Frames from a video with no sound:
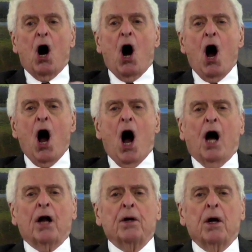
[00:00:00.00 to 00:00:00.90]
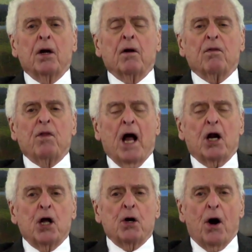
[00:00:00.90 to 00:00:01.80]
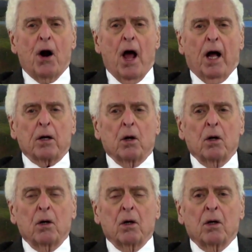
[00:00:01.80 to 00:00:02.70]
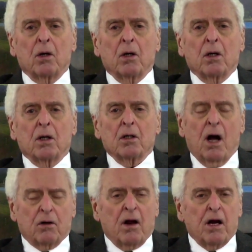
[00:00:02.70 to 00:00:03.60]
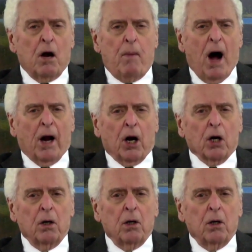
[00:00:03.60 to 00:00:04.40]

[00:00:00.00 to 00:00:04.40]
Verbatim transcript: on that internet. Now think about it.